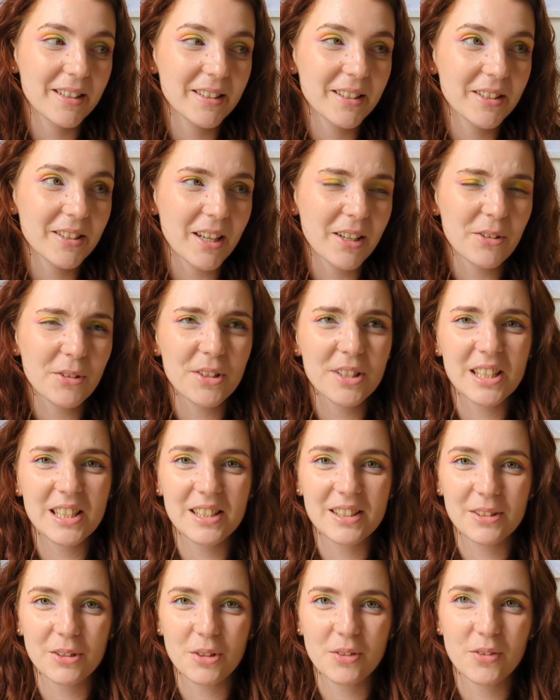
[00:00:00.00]
this is, I know this
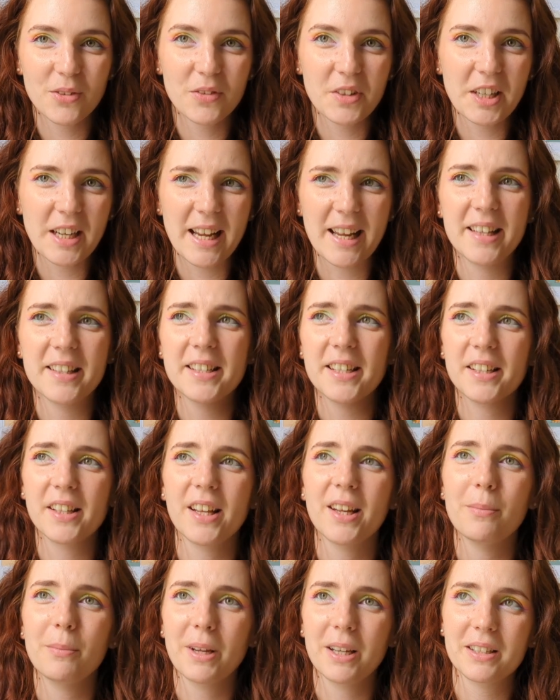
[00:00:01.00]
is sort of a very
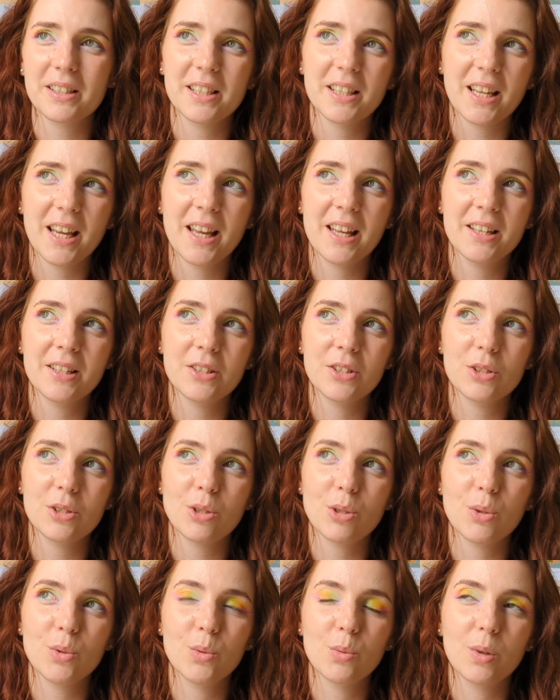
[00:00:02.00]
anticlimactic end
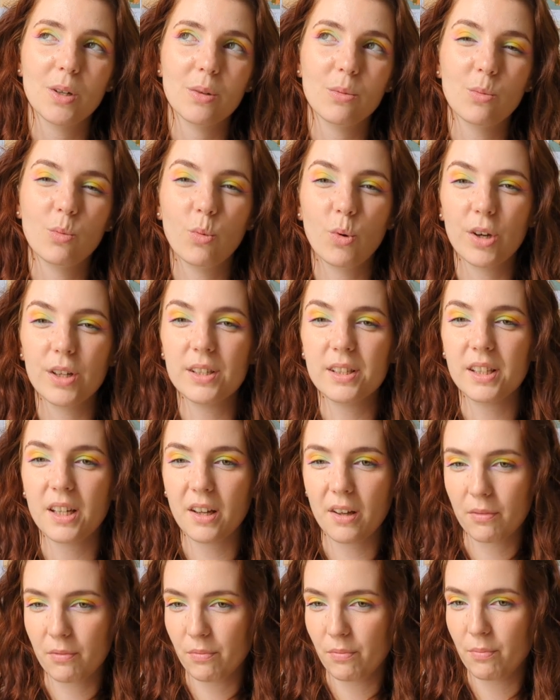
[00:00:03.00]
to what was
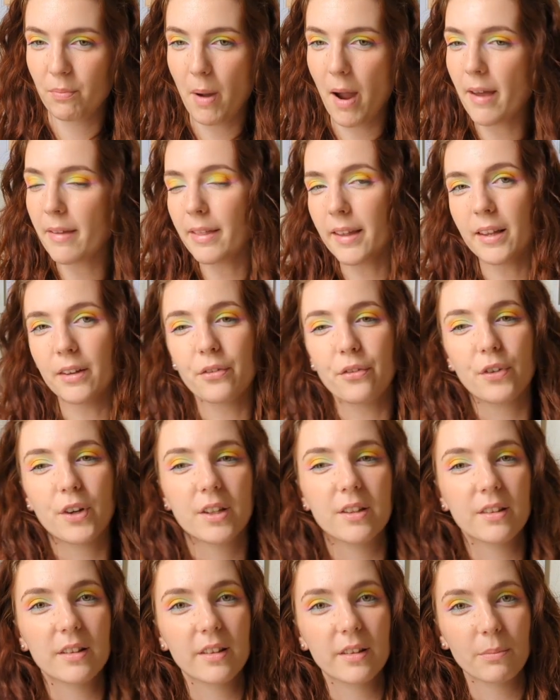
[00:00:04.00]
a, I think,
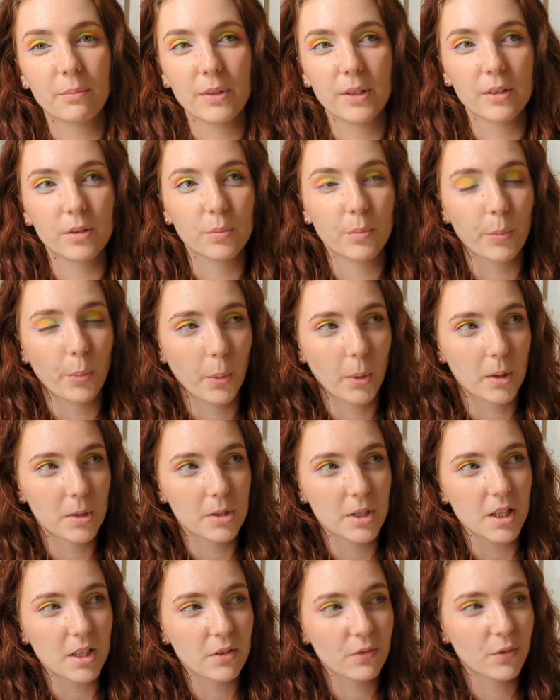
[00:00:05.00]
fun little
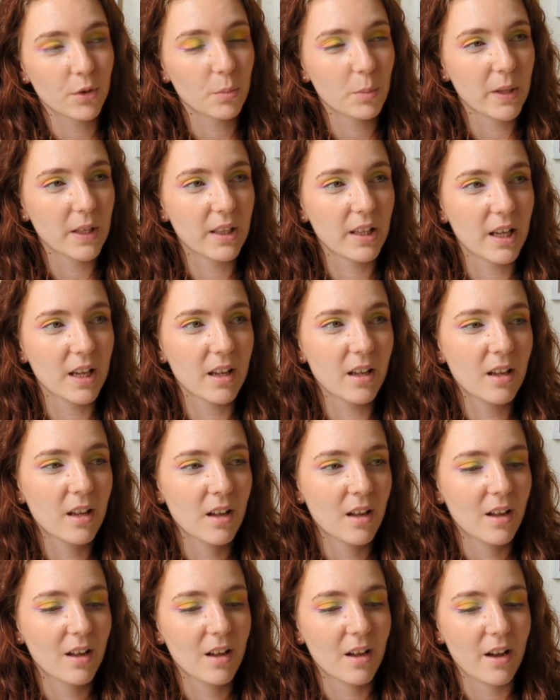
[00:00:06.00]
project for a bit there.
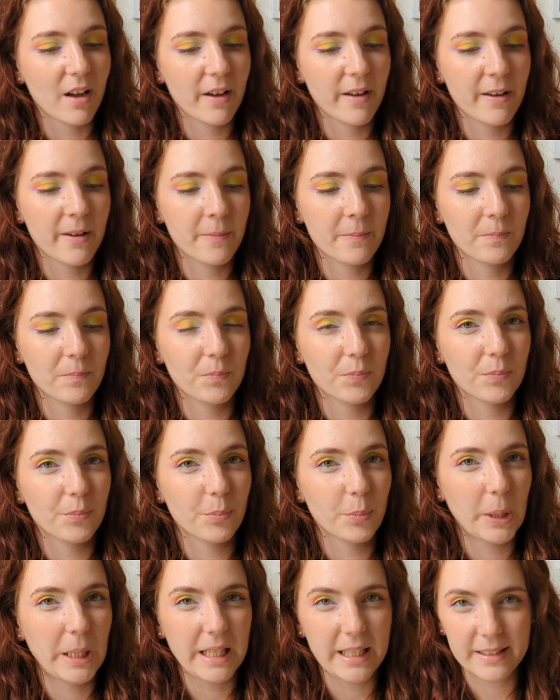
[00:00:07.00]
Um,
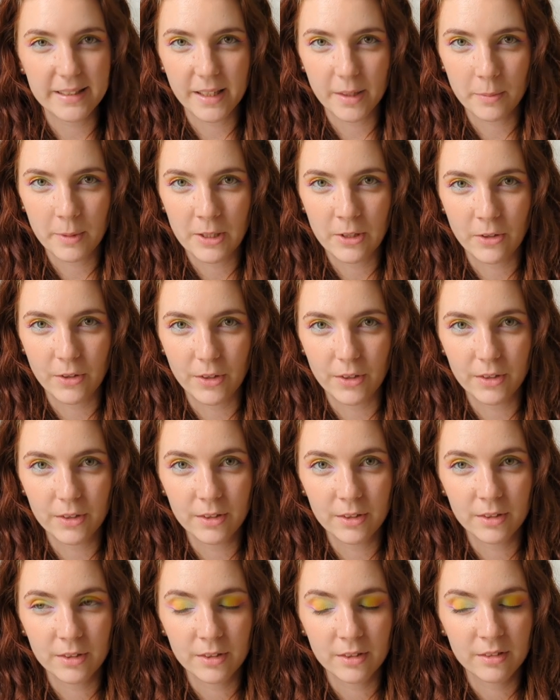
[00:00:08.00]
please let me
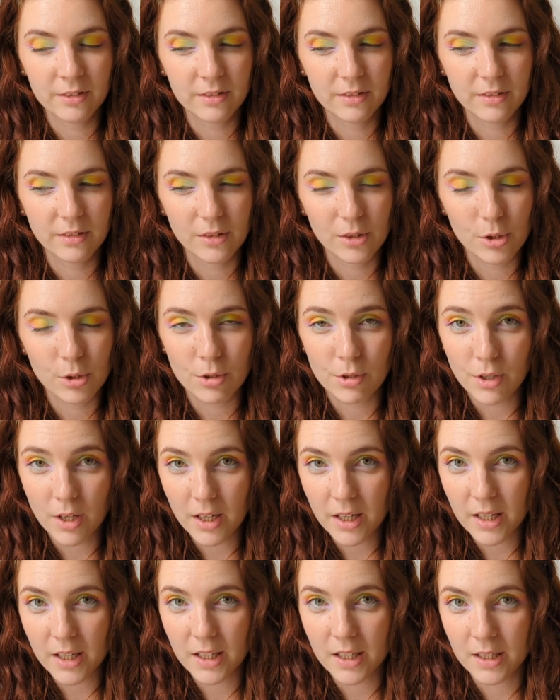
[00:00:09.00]
know, should
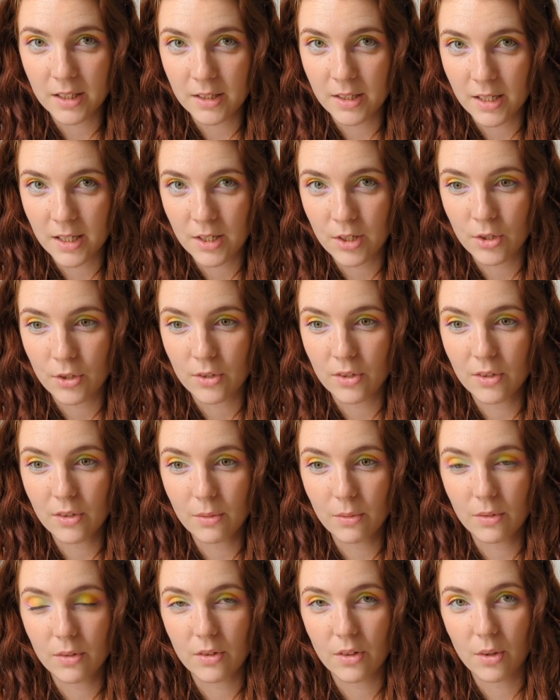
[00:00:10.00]
I continue
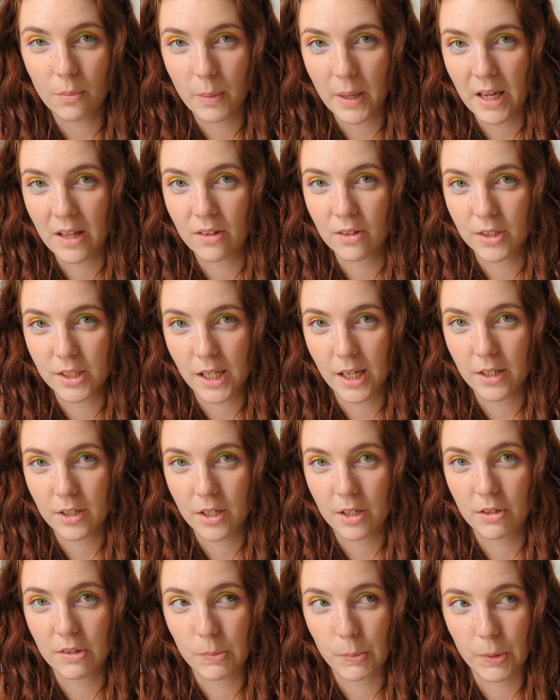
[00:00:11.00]
the Pan those
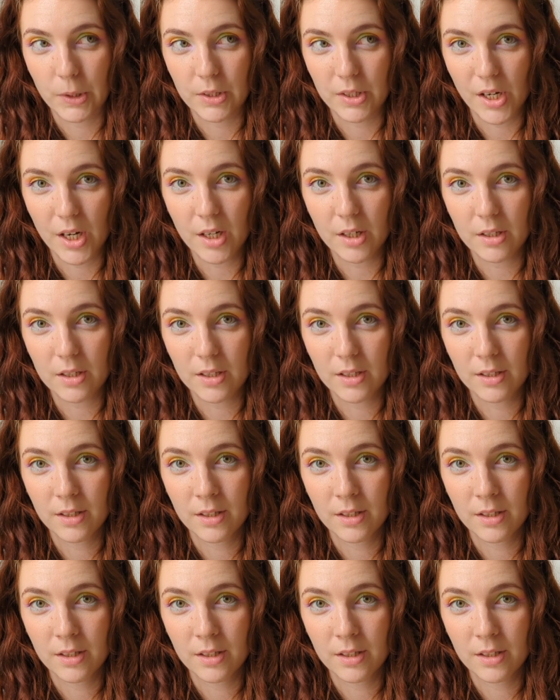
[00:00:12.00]
eyeshadows project.